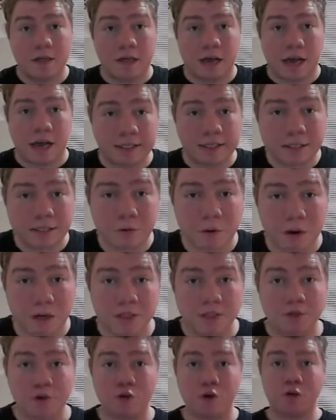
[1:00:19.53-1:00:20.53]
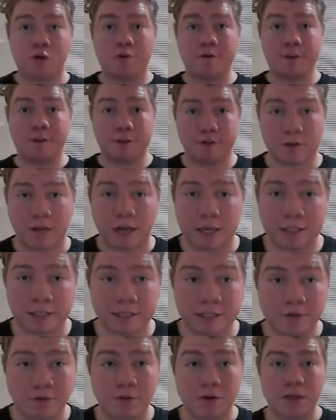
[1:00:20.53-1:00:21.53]
I still want to do a review. I
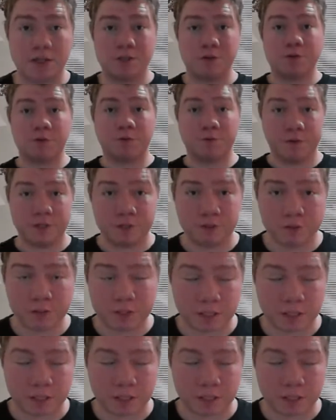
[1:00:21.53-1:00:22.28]
still want to do reviews.